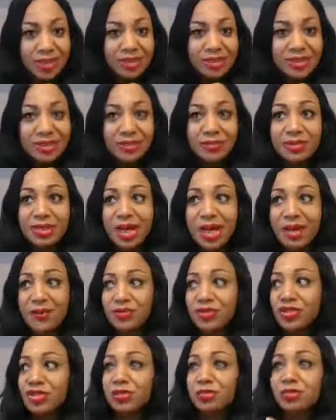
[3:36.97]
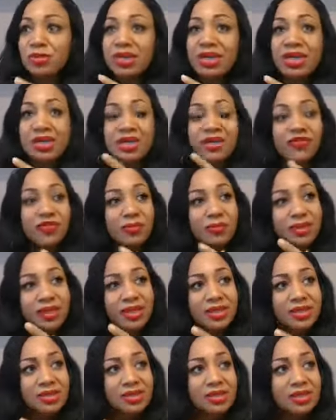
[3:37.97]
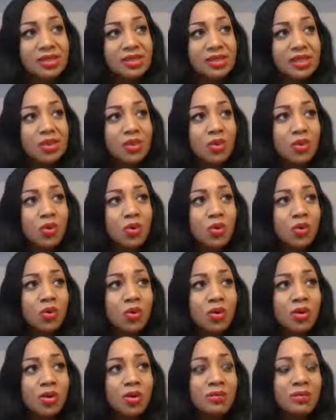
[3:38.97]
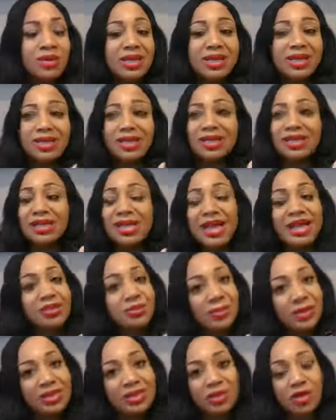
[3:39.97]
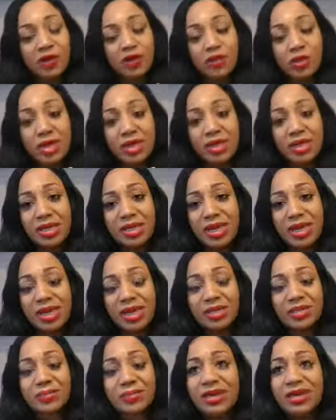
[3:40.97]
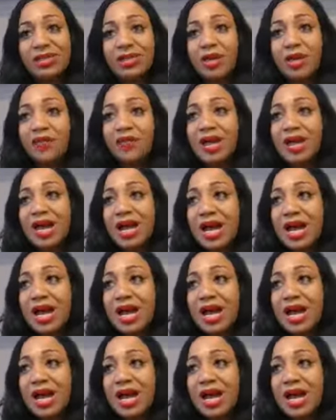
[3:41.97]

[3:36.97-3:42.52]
sometimes just being in different places or being in the class myself trying to enhance myself